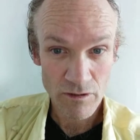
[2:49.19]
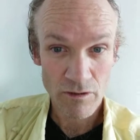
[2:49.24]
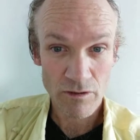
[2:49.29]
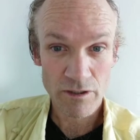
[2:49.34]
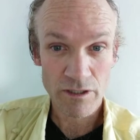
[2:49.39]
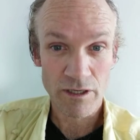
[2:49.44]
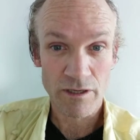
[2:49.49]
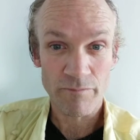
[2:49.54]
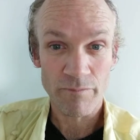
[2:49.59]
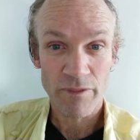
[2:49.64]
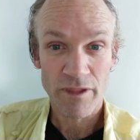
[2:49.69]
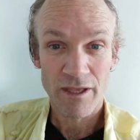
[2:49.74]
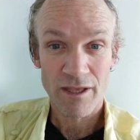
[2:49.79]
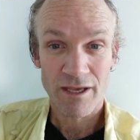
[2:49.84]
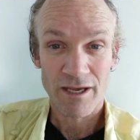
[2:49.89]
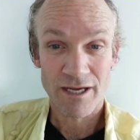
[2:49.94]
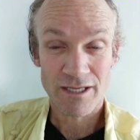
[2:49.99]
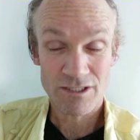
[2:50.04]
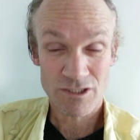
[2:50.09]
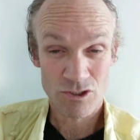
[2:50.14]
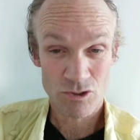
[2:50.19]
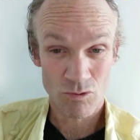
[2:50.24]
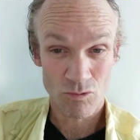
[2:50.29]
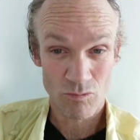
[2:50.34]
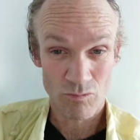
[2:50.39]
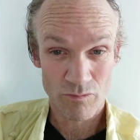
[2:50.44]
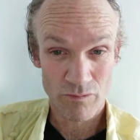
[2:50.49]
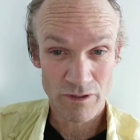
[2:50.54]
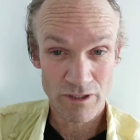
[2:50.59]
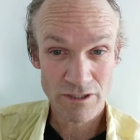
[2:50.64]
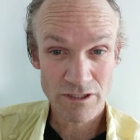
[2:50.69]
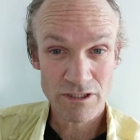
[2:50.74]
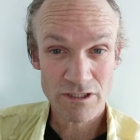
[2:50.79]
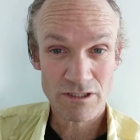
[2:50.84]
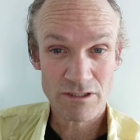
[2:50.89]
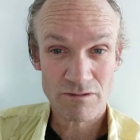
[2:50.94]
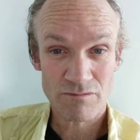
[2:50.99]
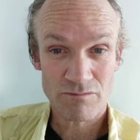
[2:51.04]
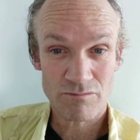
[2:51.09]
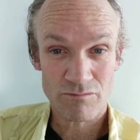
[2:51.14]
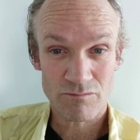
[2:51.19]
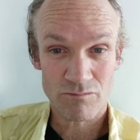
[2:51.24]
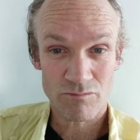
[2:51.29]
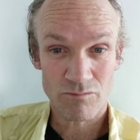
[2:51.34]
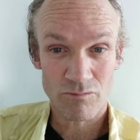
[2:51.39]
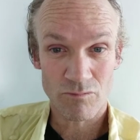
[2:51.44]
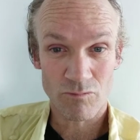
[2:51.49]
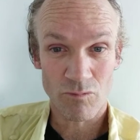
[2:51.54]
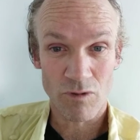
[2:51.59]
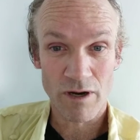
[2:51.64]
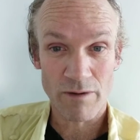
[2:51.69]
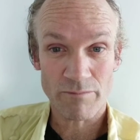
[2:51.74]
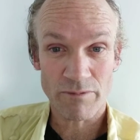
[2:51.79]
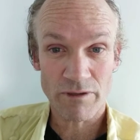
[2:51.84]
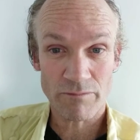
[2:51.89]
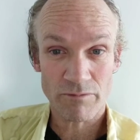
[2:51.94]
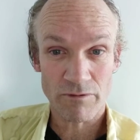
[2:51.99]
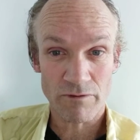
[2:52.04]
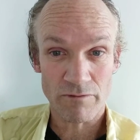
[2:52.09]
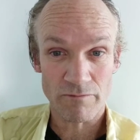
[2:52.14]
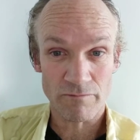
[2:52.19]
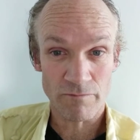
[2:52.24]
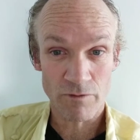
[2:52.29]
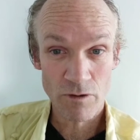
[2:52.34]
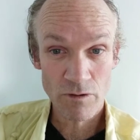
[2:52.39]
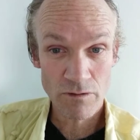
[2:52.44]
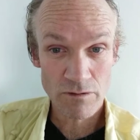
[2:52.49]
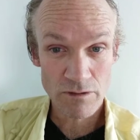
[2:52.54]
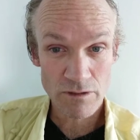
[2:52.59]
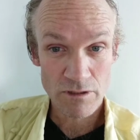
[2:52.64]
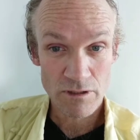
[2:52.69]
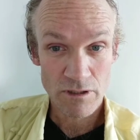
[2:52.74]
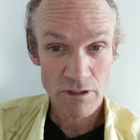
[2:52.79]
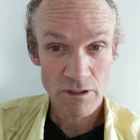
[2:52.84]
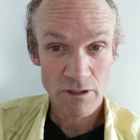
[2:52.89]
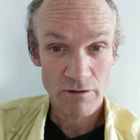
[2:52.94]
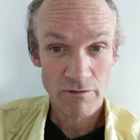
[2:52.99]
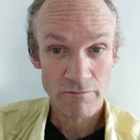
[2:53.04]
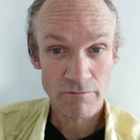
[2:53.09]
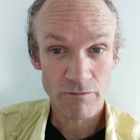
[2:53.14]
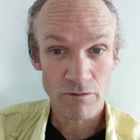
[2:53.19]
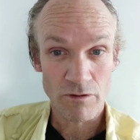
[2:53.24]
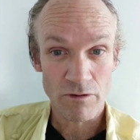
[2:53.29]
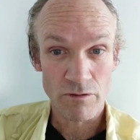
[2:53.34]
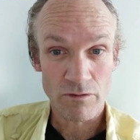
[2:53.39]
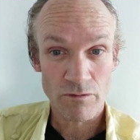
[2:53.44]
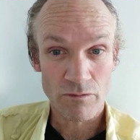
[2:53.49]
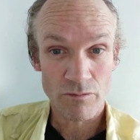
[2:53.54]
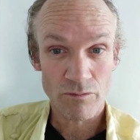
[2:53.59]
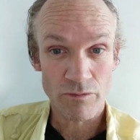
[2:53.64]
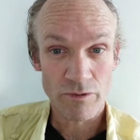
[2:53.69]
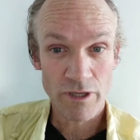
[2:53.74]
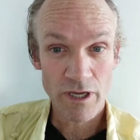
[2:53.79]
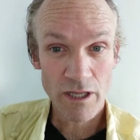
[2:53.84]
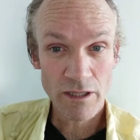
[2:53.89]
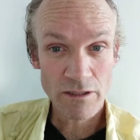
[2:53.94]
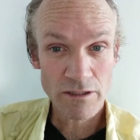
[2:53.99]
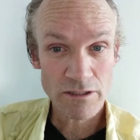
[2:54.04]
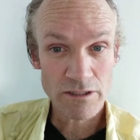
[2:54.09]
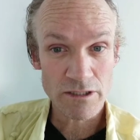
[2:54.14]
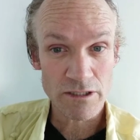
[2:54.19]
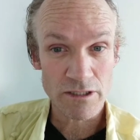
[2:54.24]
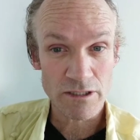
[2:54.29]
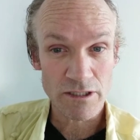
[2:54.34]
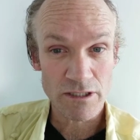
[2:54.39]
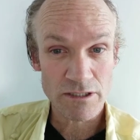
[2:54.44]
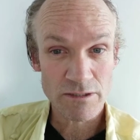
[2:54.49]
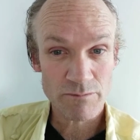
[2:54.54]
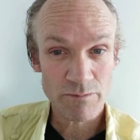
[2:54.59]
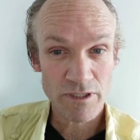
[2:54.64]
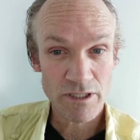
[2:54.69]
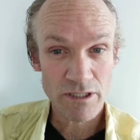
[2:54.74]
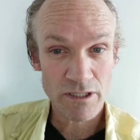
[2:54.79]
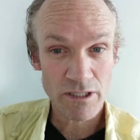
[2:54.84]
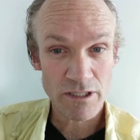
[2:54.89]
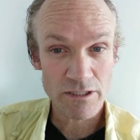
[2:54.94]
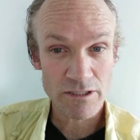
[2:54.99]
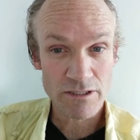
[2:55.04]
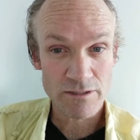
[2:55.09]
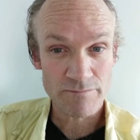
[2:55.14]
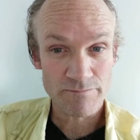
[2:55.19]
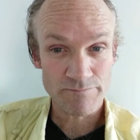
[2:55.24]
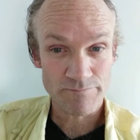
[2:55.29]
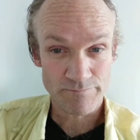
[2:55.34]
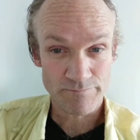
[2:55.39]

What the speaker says: Okay, and so this is why people vote for reality, is because